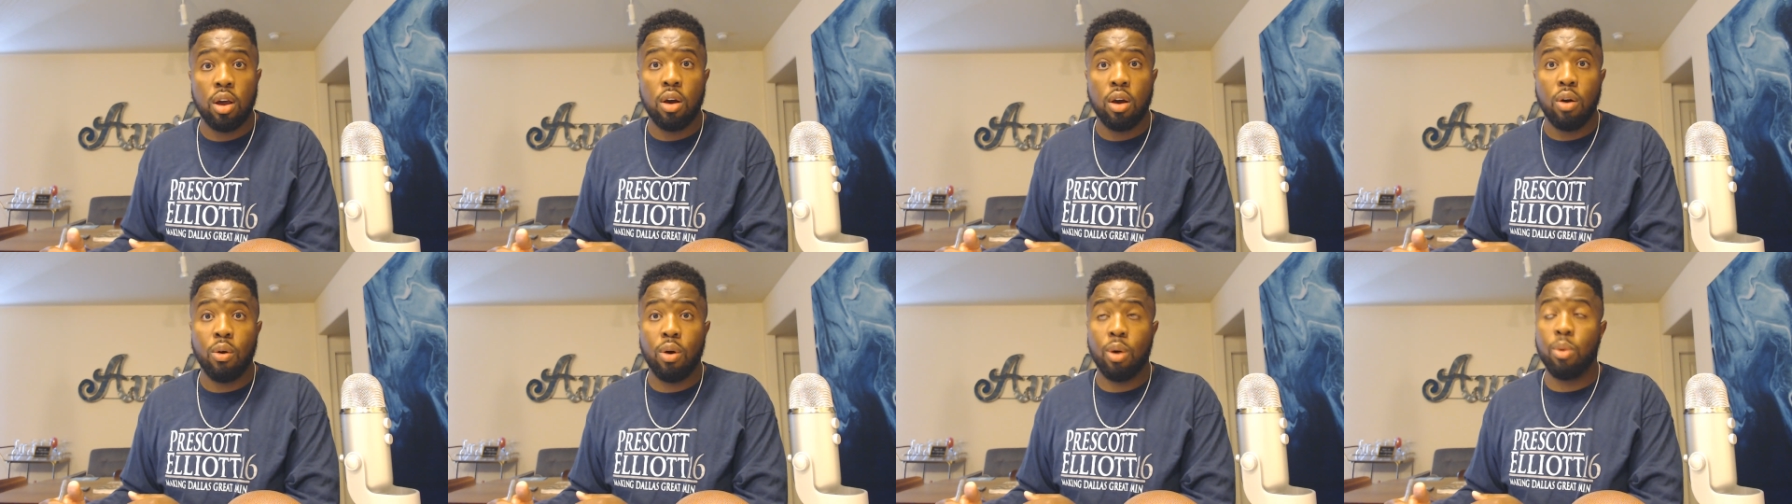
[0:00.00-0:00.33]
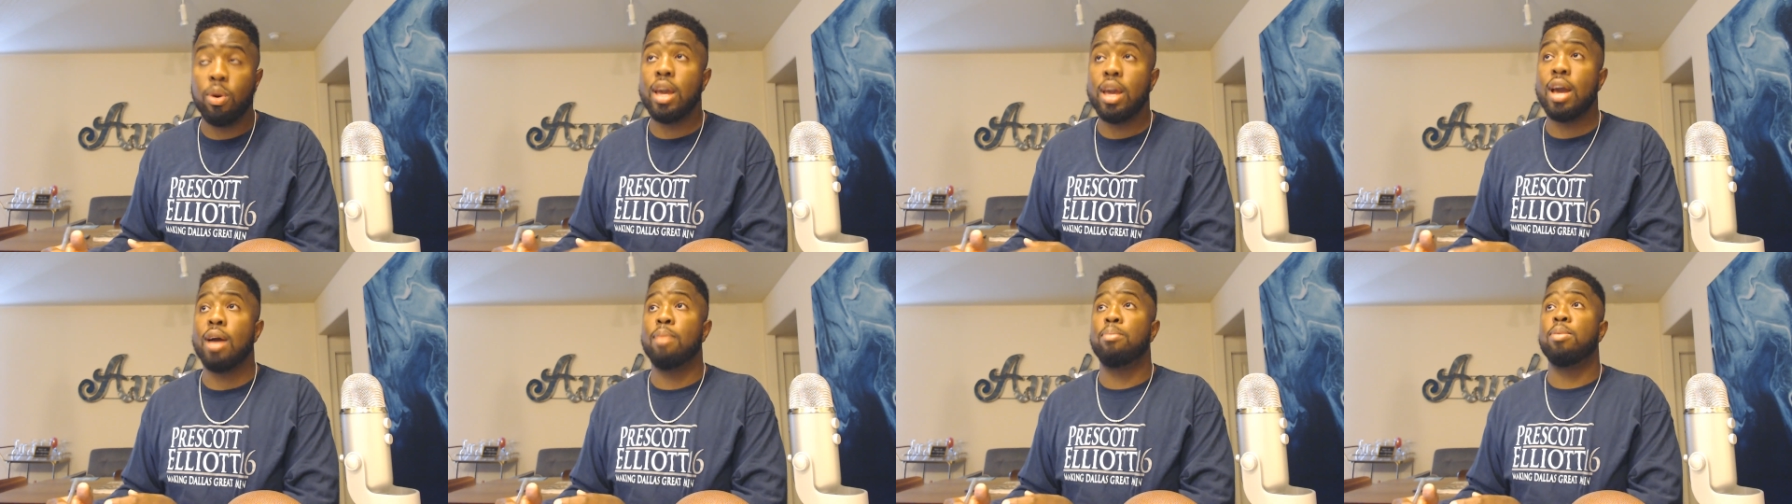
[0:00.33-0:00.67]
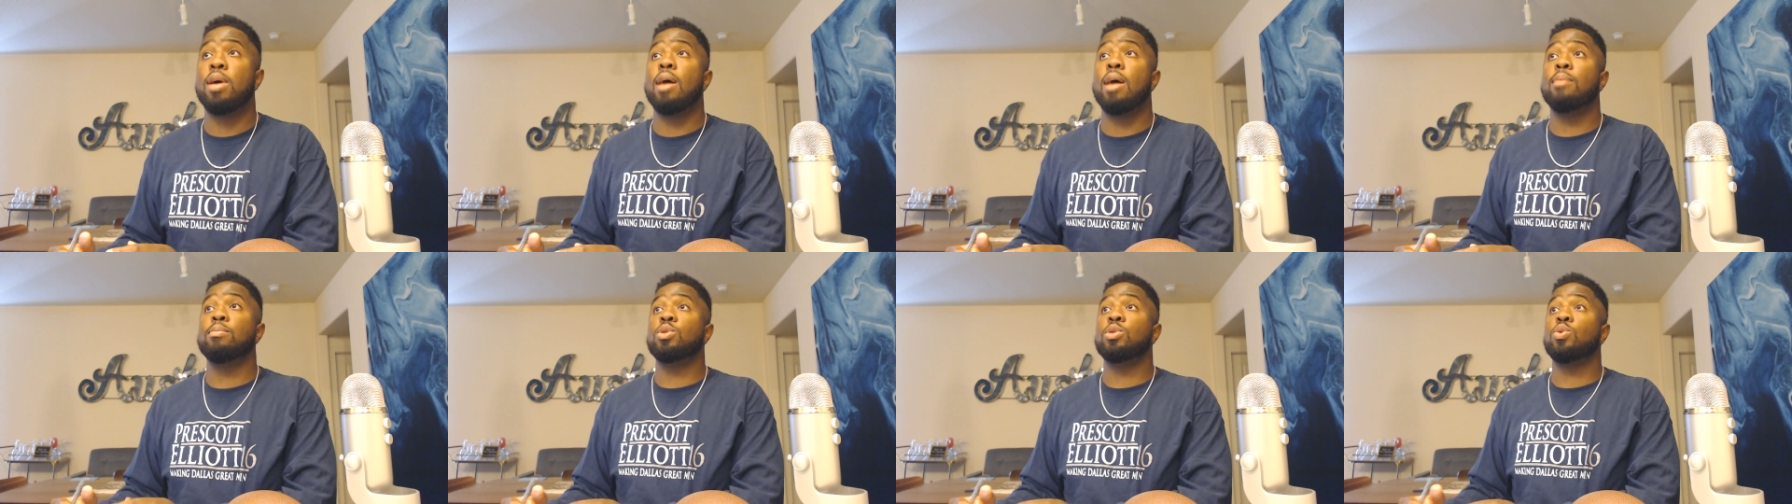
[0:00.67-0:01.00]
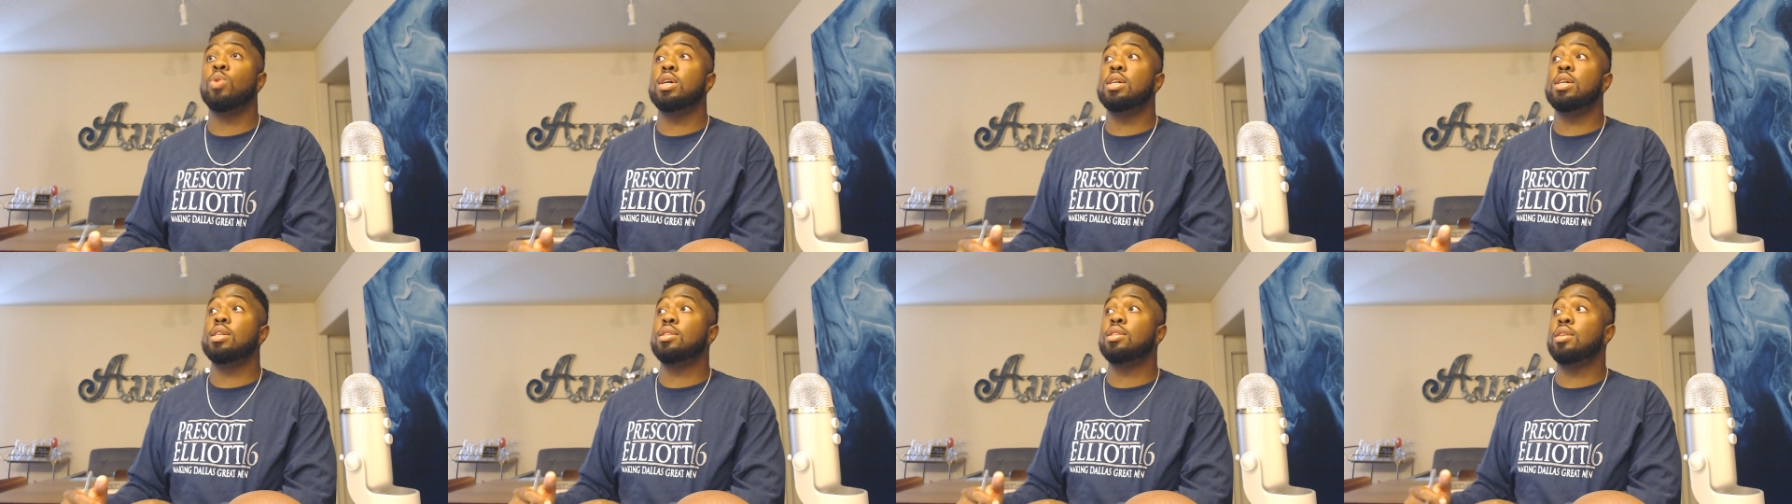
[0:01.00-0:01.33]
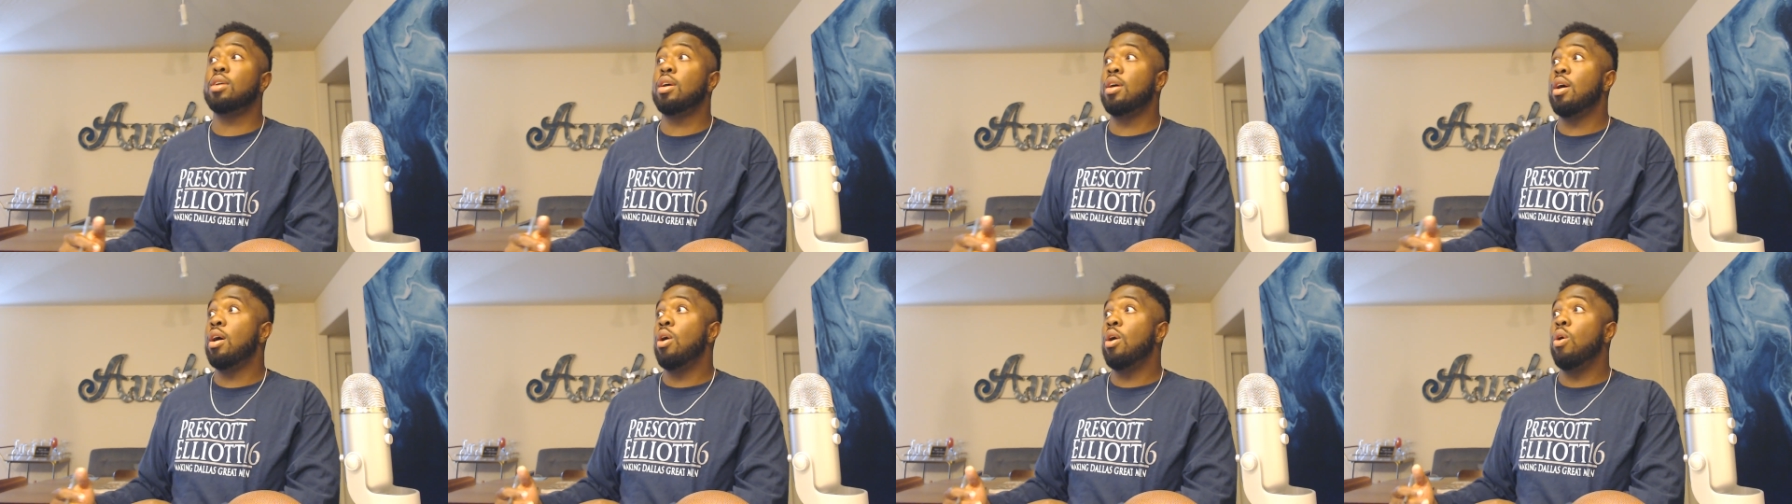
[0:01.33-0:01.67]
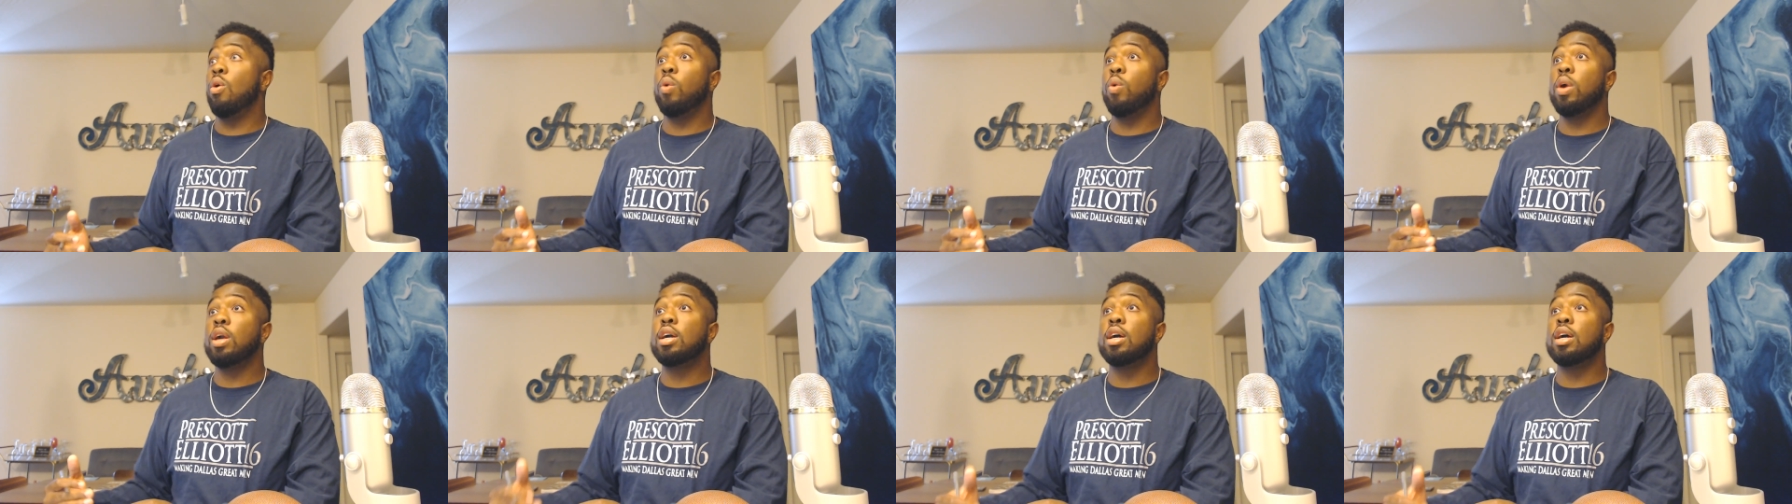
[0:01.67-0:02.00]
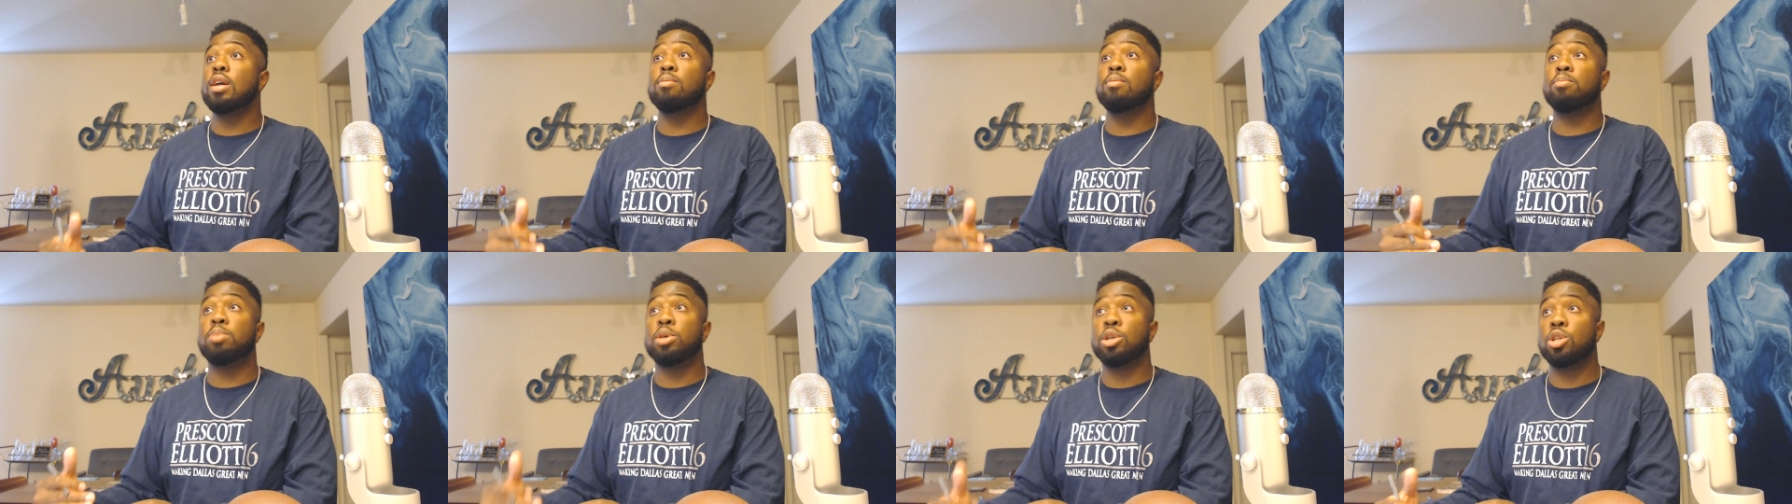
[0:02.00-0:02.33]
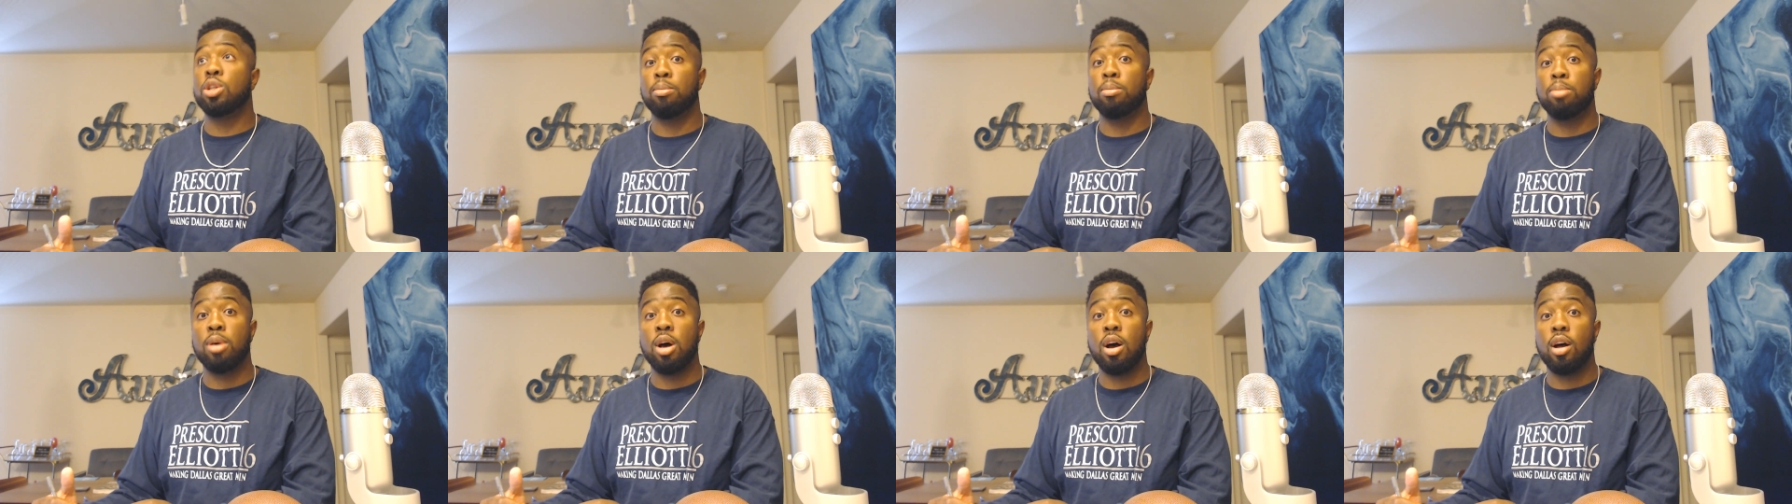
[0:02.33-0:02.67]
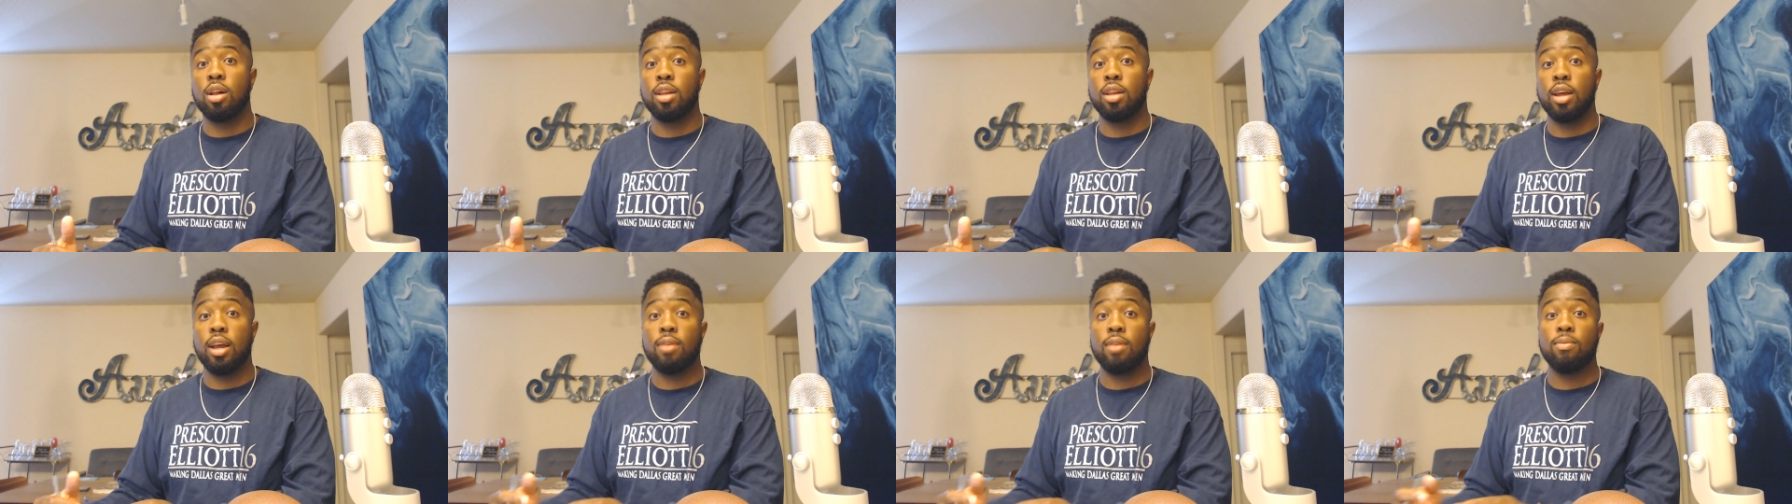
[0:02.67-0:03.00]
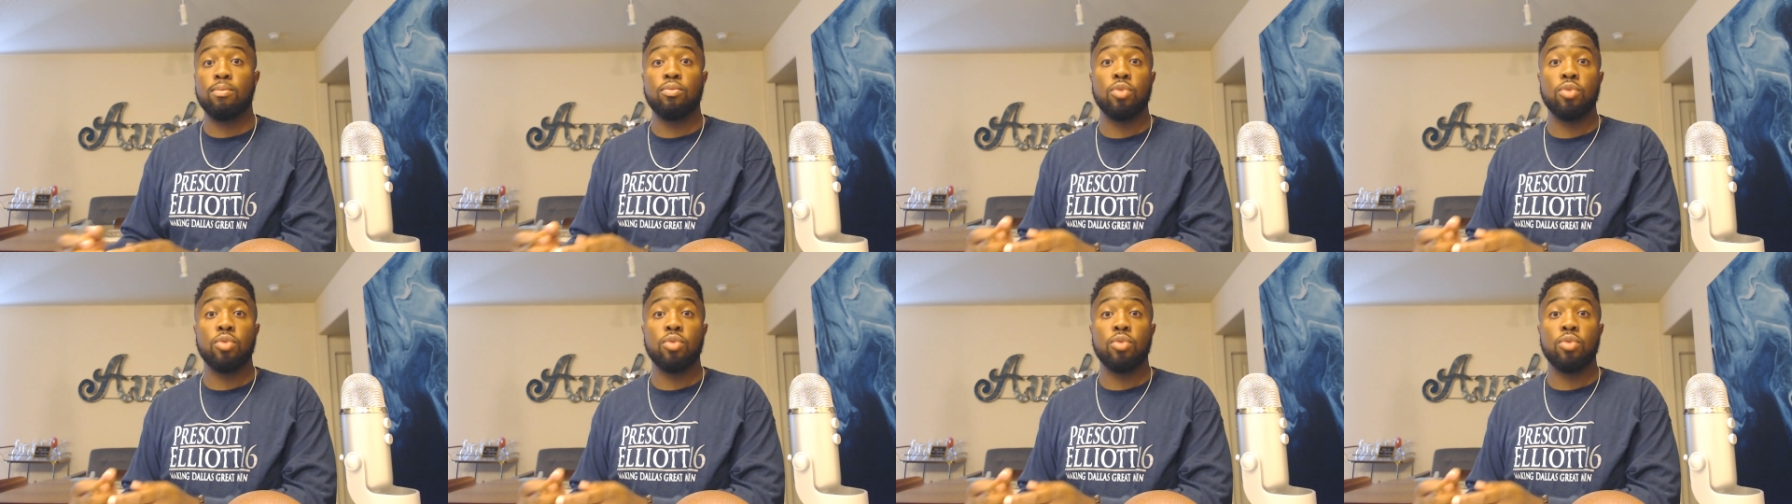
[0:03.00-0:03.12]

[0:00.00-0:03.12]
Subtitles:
Where we had problems was we couldn't push the ball in,